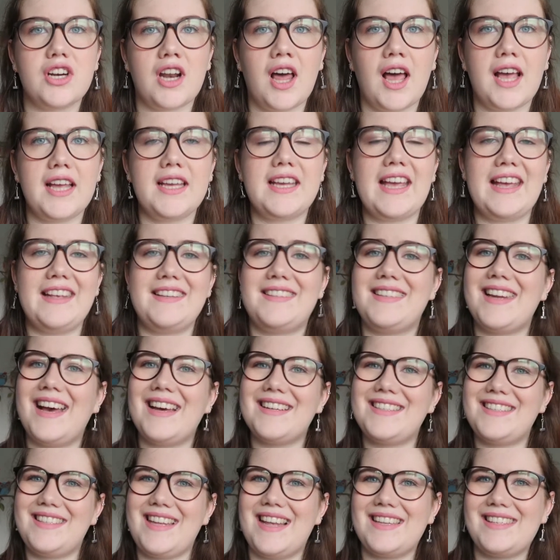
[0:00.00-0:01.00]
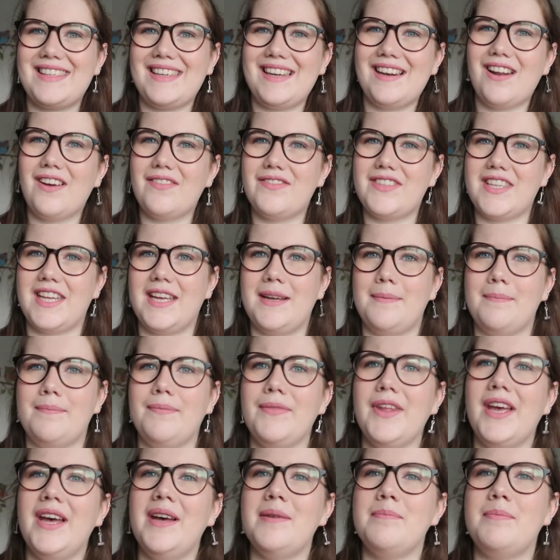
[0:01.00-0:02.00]
Like, his dad says he loves him,
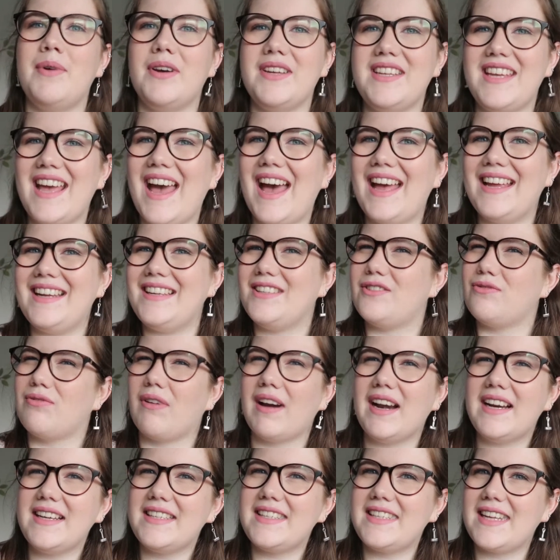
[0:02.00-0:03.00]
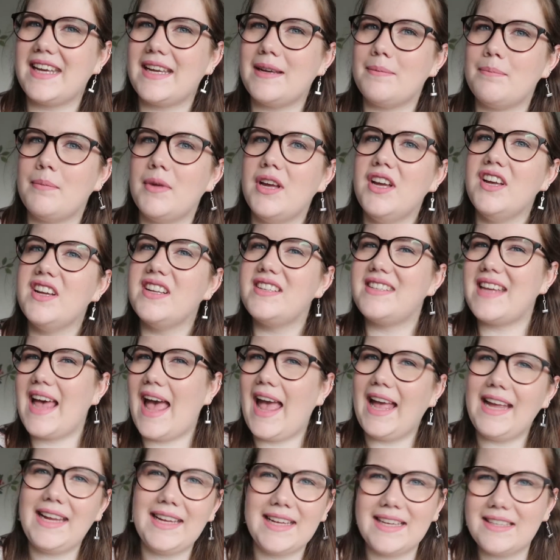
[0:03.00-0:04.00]
but yet he's raised him to
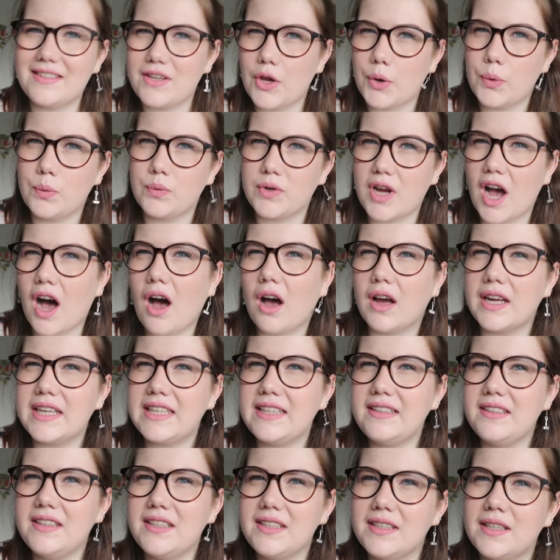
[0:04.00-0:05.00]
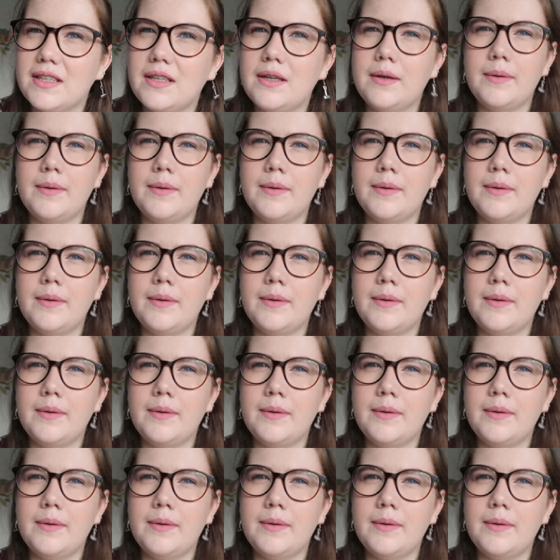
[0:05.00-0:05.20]
hate his own kind.